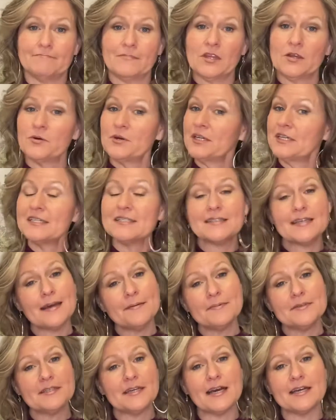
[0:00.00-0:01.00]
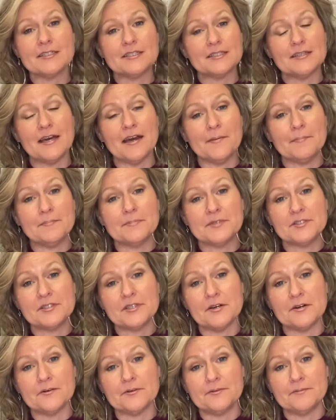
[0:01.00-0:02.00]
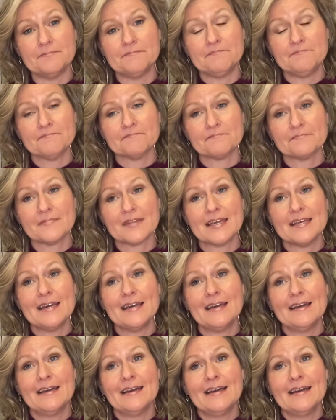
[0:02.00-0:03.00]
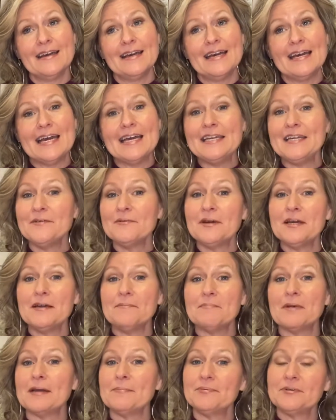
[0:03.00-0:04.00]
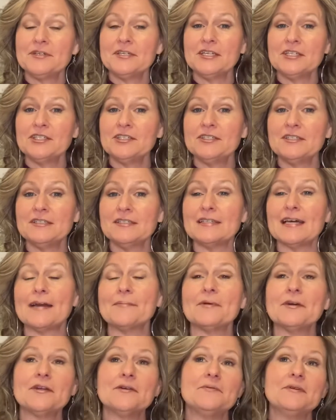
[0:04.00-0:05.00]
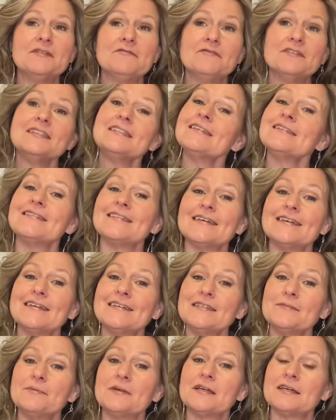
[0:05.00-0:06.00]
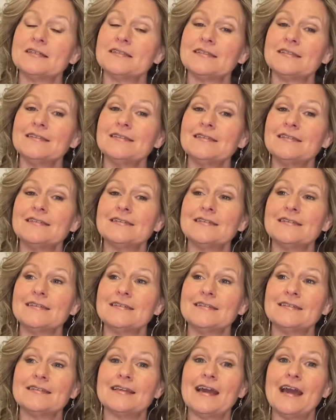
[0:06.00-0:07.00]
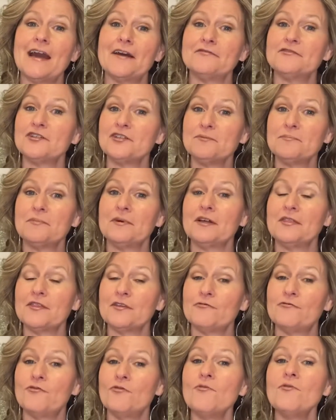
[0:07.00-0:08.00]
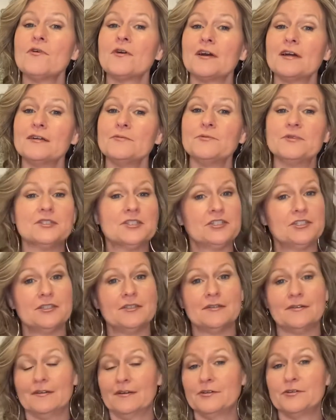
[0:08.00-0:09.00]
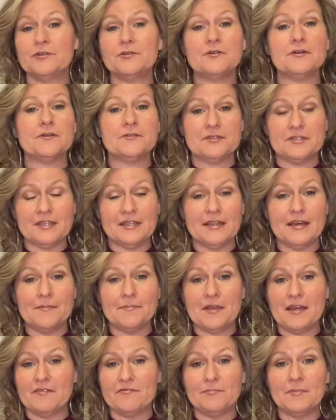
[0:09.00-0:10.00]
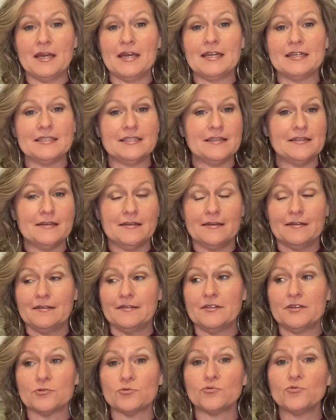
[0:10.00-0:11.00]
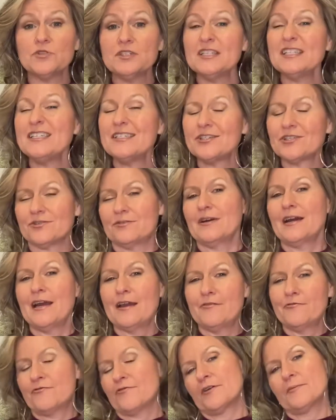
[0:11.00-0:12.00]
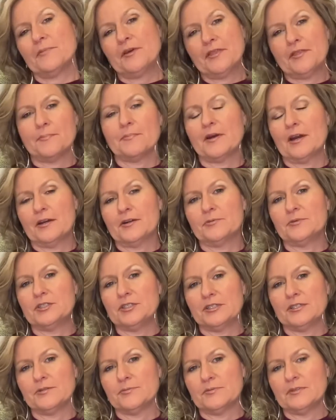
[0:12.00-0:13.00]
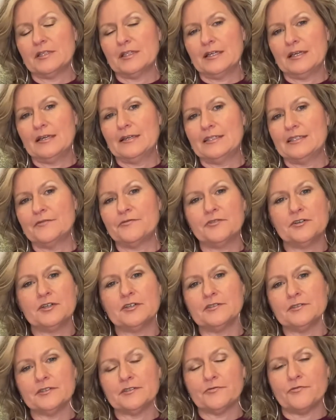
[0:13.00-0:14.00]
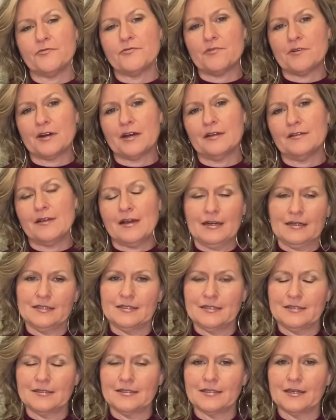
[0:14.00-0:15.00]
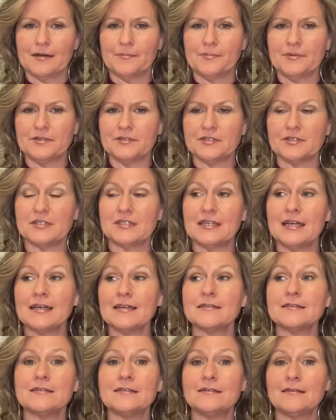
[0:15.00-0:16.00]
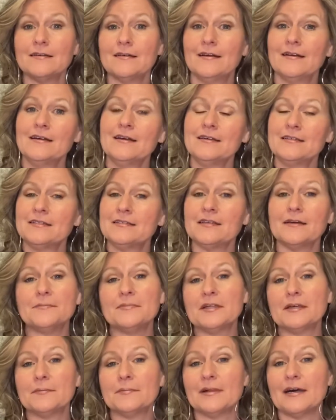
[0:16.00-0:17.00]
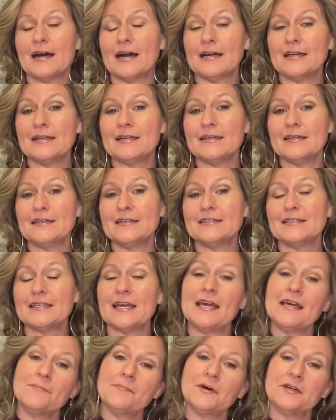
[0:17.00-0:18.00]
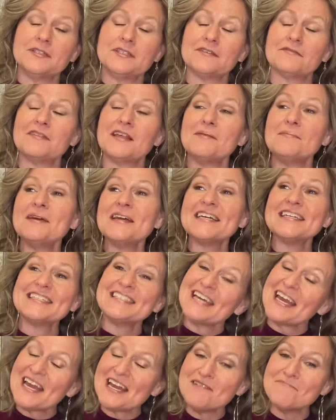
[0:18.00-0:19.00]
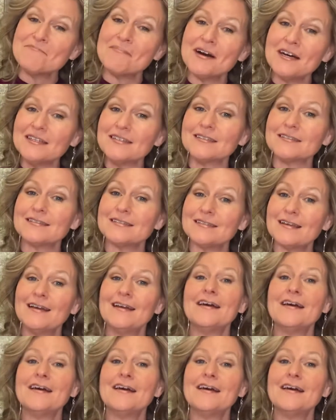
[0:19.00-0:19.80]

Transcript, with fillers: going to sabotage them. So anyway, my predictions, I'm going to revisit this because this is after month four, which kudos to them. They've made it to the, the really trying four month mark, which is really difficult for long distance couples. The next stumbling block is eight months. If they make it to eight months,